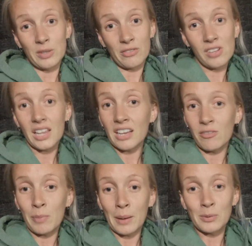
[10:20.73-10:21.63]
I feel like
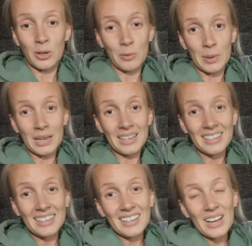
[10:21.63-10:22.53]
I've blabbed on a bit,
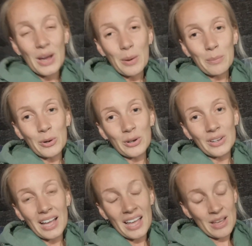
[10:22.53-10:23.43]
but
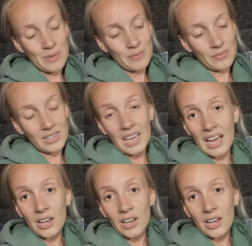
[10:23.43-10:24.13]
yeah,